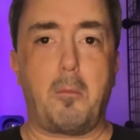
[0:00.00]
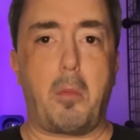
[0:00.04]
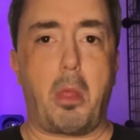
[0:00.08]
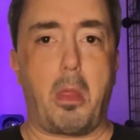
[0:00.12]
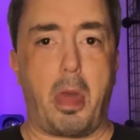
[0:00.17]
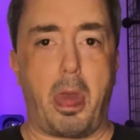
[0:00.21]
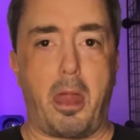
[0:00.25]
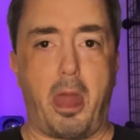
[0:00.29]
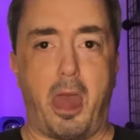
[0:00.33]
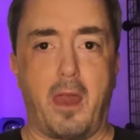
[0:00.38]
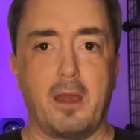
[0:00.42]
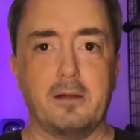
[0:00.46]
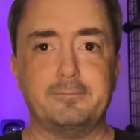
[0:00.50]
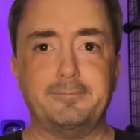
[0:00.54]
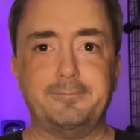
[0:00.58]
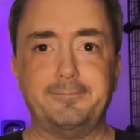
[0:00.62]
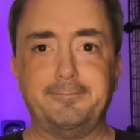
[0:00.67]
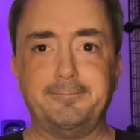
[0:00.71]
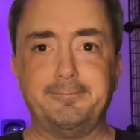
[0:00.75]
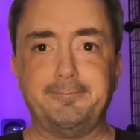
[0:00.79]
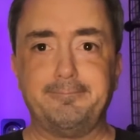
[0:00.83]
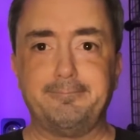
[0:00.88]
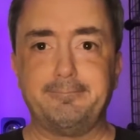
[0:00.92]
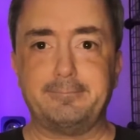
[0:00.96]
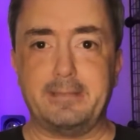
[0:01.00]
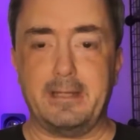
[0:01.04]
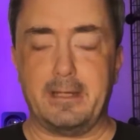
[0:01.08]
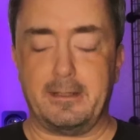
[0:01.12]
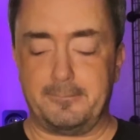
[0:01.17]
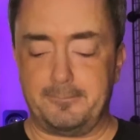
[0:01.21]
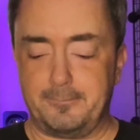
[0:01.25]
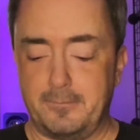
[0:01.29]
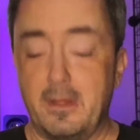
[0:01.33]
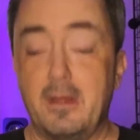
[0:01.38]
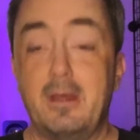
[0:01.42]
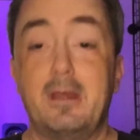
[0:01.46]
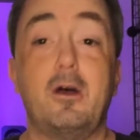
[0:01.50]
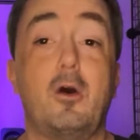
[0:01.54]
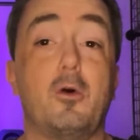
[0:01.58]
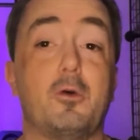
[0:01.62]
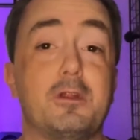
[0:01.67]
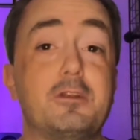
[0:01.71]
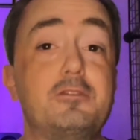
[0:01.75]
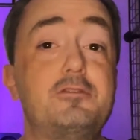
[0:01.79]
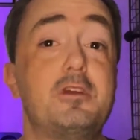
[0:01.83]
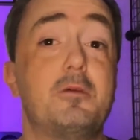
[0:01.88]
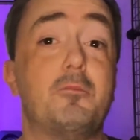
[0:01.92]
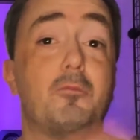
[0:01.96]
But yeah. Oh,
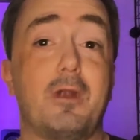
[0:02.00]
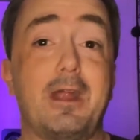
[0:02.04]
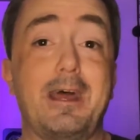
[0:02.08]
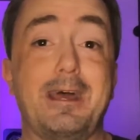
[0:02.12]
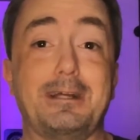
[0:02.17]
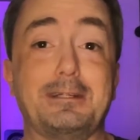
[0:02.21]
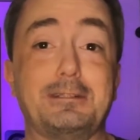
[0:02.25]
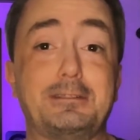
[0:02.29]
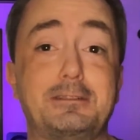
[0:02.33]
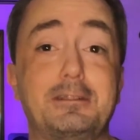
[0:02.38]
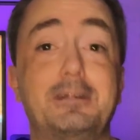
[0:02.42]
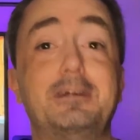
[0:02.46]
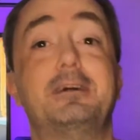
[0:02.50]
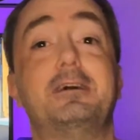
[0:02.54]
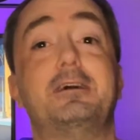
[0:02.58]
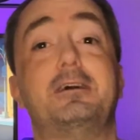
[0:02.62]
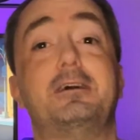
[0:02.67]
and Jim Rash.